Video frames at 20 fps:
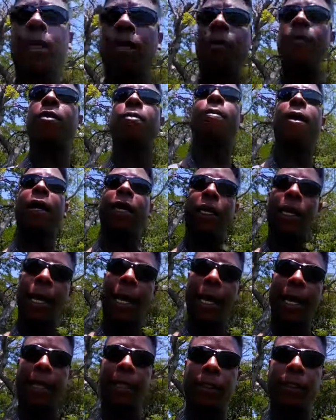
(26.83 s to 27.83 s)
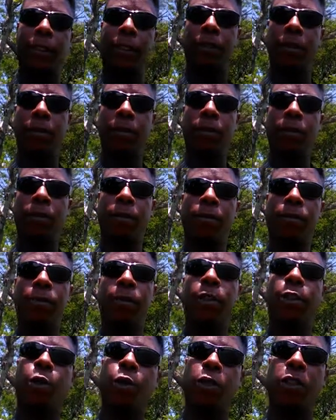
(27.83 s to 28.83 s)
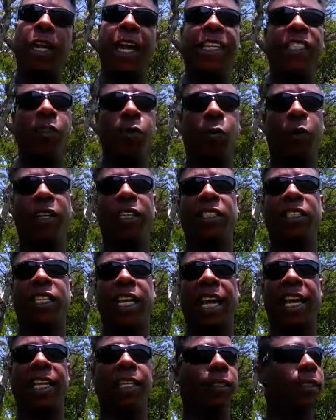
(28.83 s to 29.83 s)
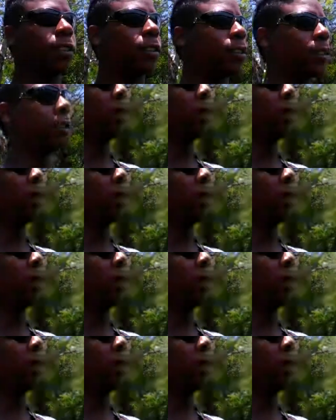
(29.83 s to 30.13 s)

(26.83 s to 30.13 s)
come to my class Tuesdays and Wednesdays